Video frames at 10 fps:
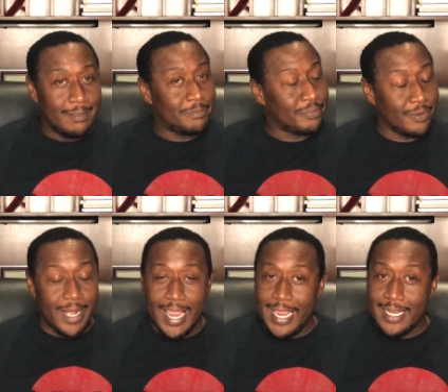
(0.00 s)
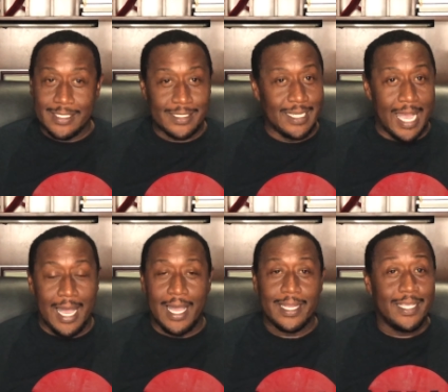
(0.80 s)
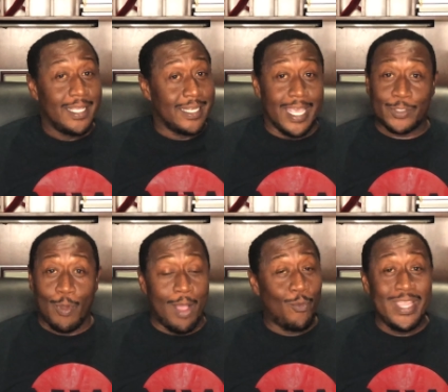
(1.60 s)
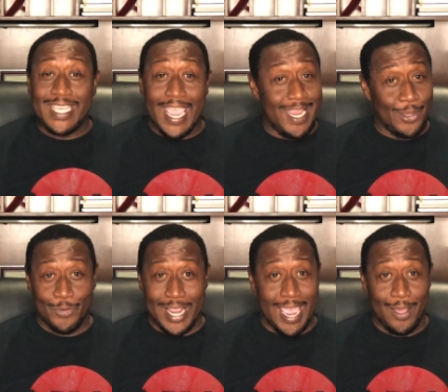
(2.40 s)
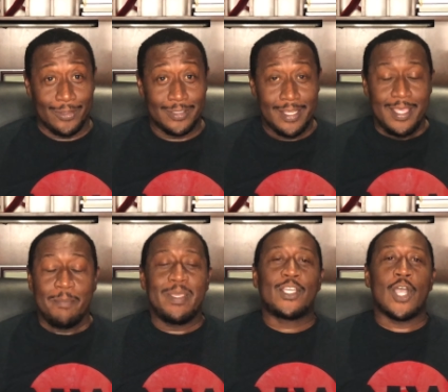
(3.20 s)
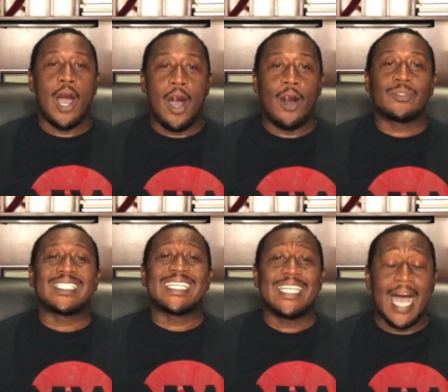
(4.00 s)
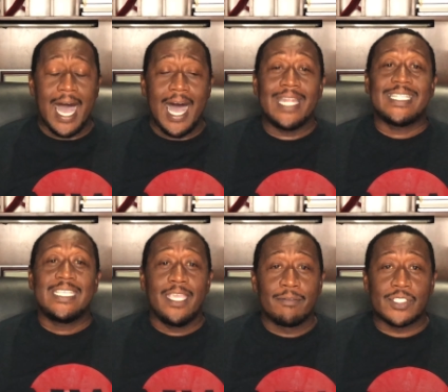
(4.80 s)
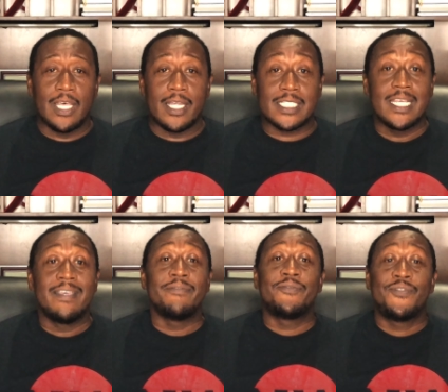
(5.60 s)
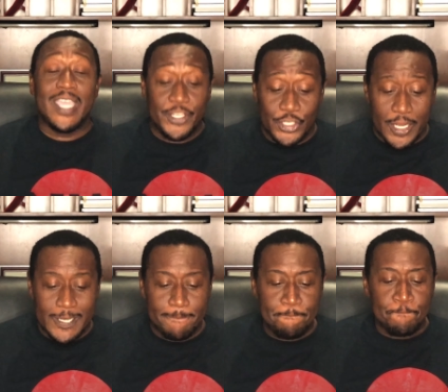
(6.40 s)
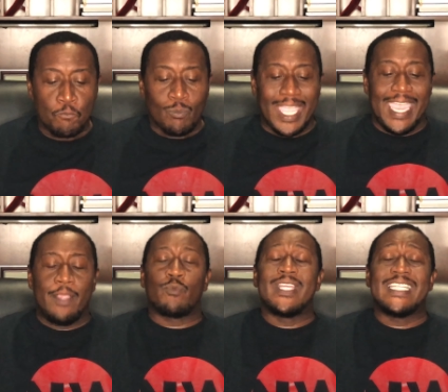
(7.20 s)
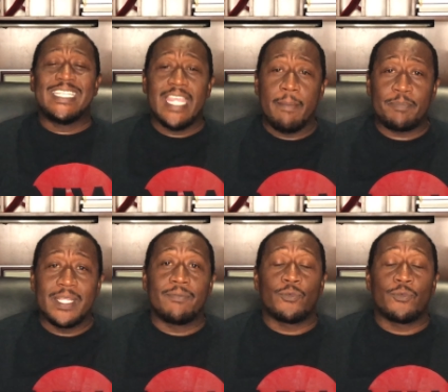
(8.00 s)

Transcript: Praise God. That's why we can't go down because God gives us vision, a redemptive